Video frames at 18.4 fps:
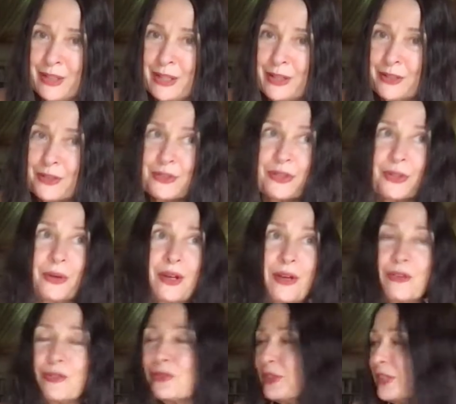So
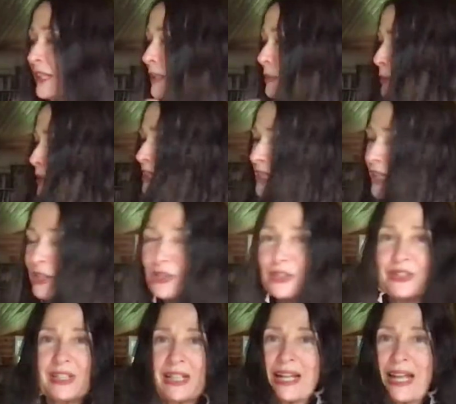every
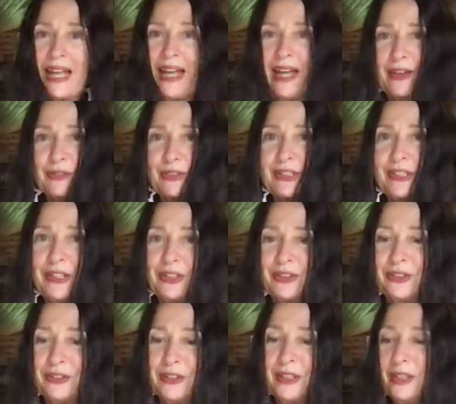limitation that I have in
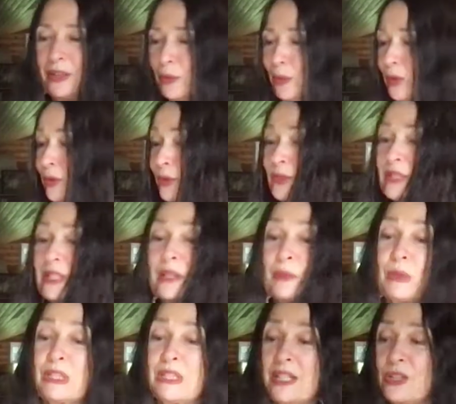here, whether it's
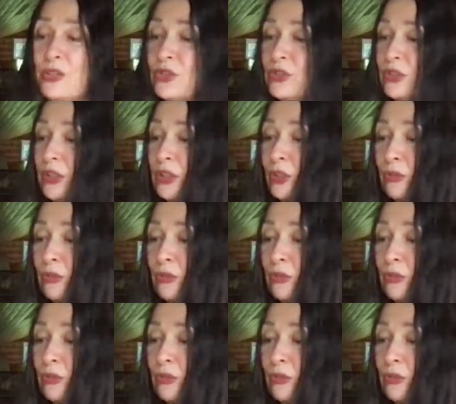limitation in the